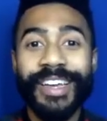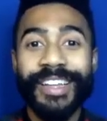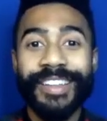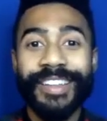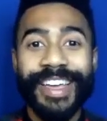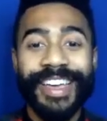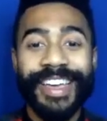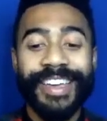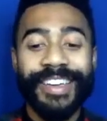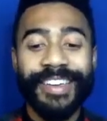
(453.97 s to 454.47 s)

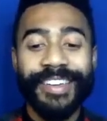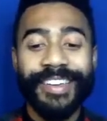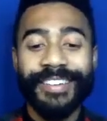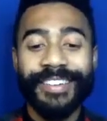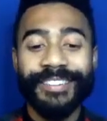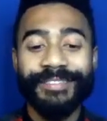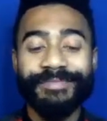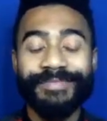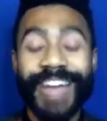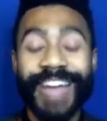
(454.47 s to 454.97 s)
Like,
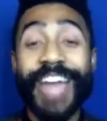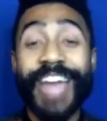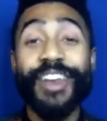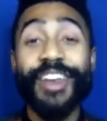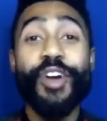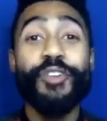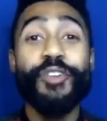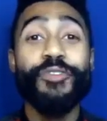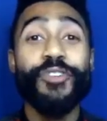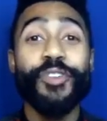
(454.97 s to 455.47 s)
I
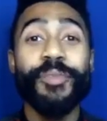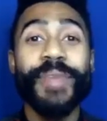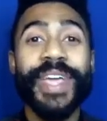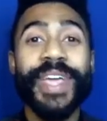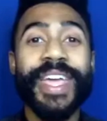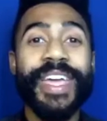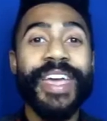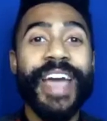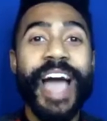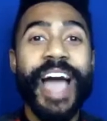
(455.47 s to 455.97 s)
know for
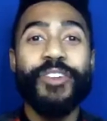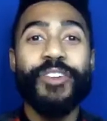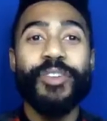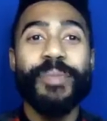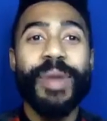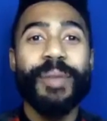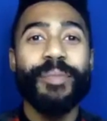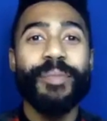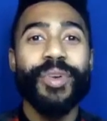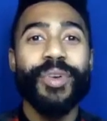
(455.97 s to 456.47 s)
me, I
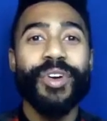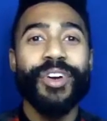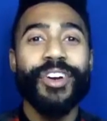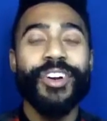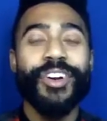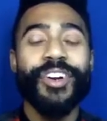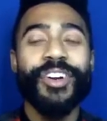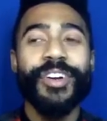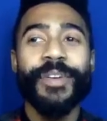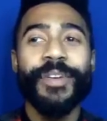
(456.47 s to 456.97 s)

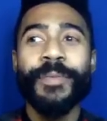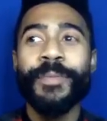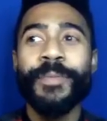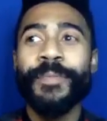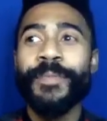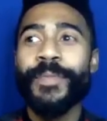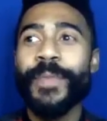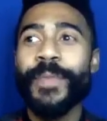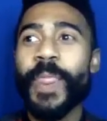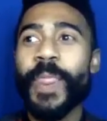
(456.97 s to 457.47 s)
remember
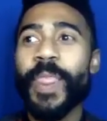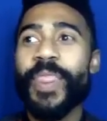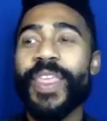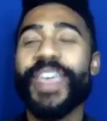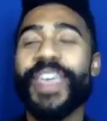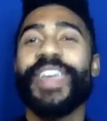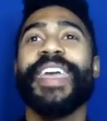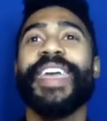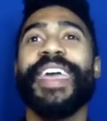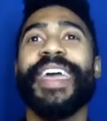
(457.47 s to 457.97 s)

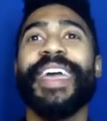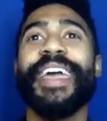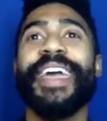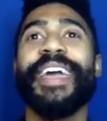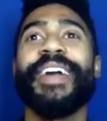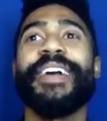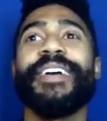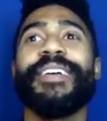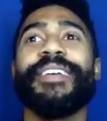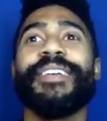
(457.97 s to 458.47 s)

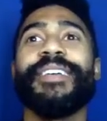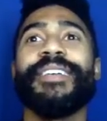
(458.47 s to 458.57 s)
thinking